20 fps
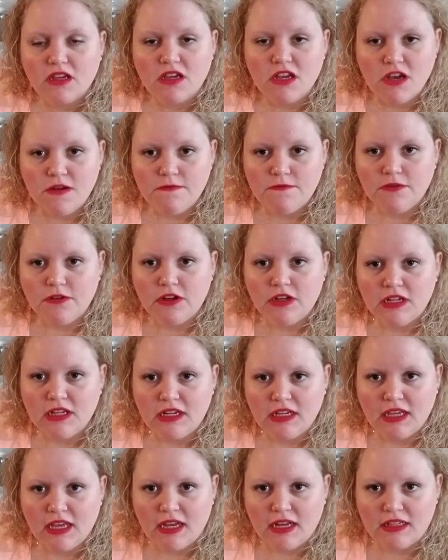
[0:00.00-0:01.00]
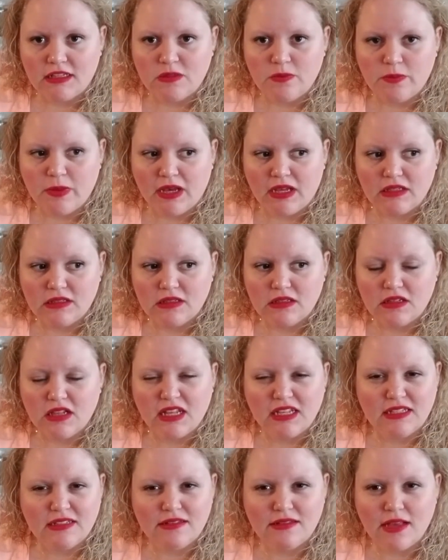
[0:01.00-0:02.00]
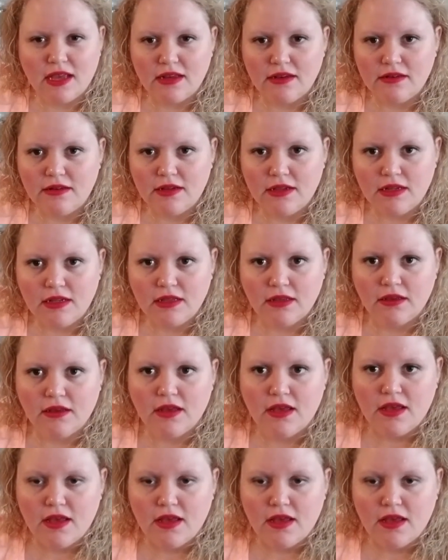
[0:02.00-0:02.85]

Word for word: comfort knitting at its best, like Zen knitting.